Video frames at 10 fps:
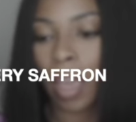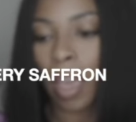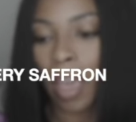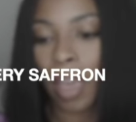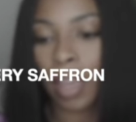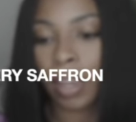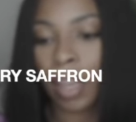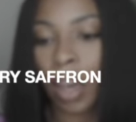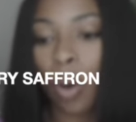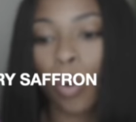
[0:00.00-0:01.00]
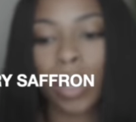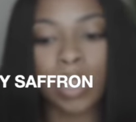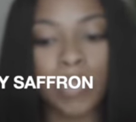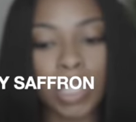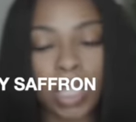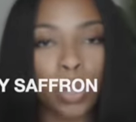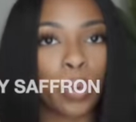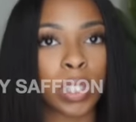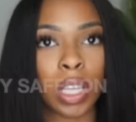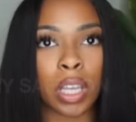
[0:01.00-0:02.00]
And I didn't even see
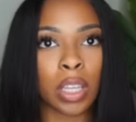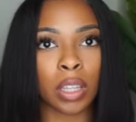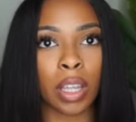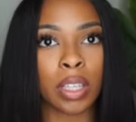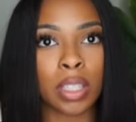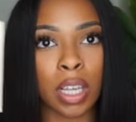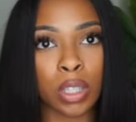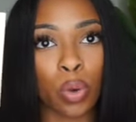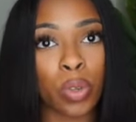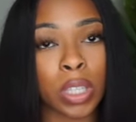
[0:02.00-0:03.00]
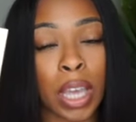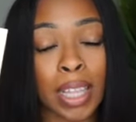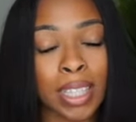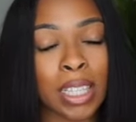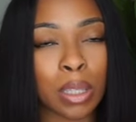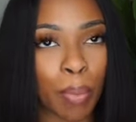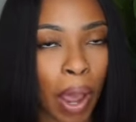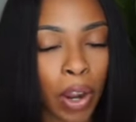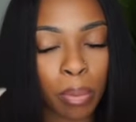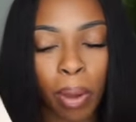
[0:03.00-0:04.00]
who is it. It says who it's
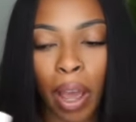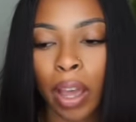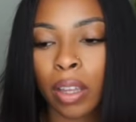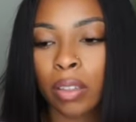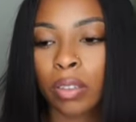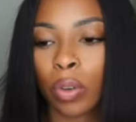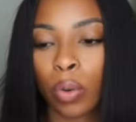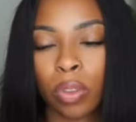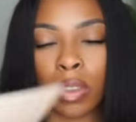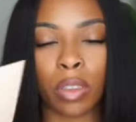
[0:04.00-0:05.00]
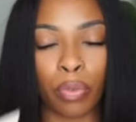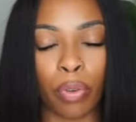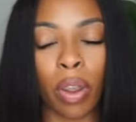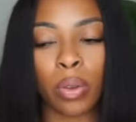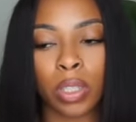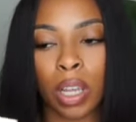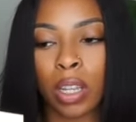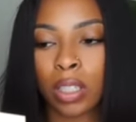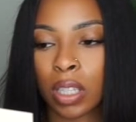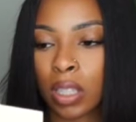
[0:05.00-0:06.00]
inspired by, or the fragrance that
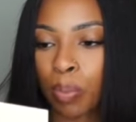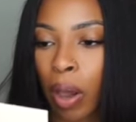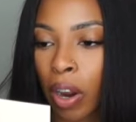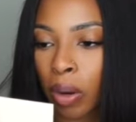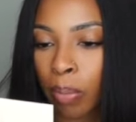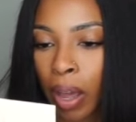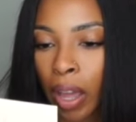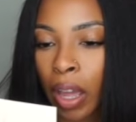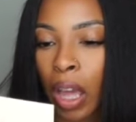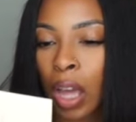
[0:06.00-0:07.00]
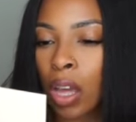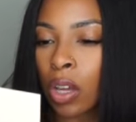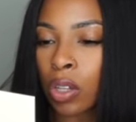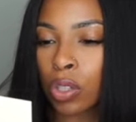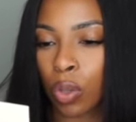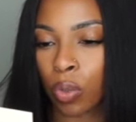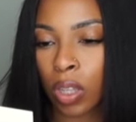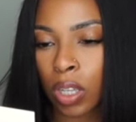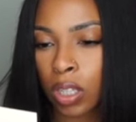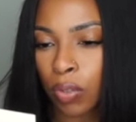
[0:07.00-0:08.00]
it's inspired by. So
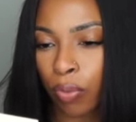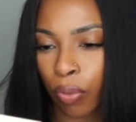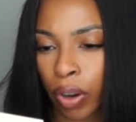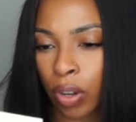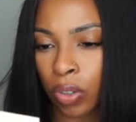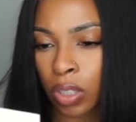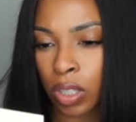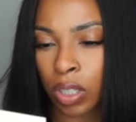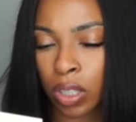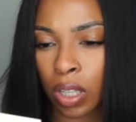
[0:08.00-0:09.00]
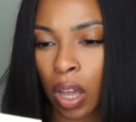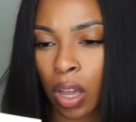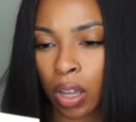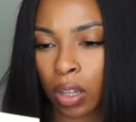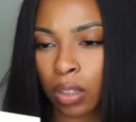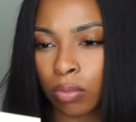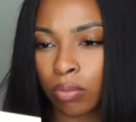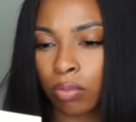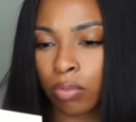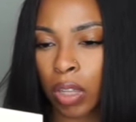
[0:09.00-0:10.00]
this fragrance is
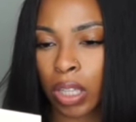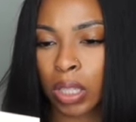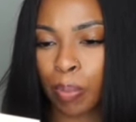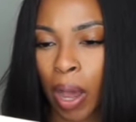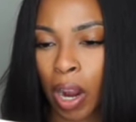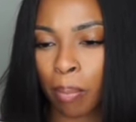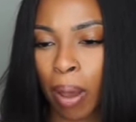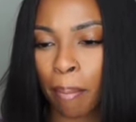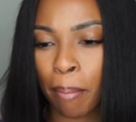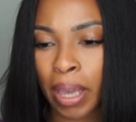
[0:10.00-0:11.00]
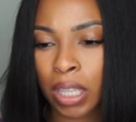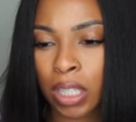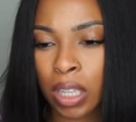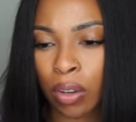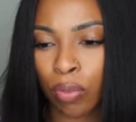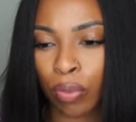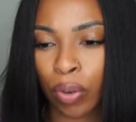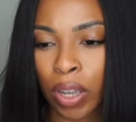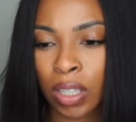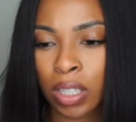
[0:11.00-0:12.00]
inspired by Mason
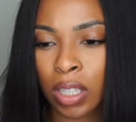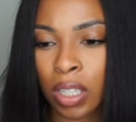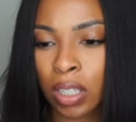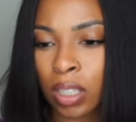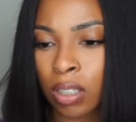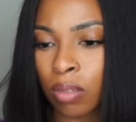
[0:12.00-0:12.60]
Francis.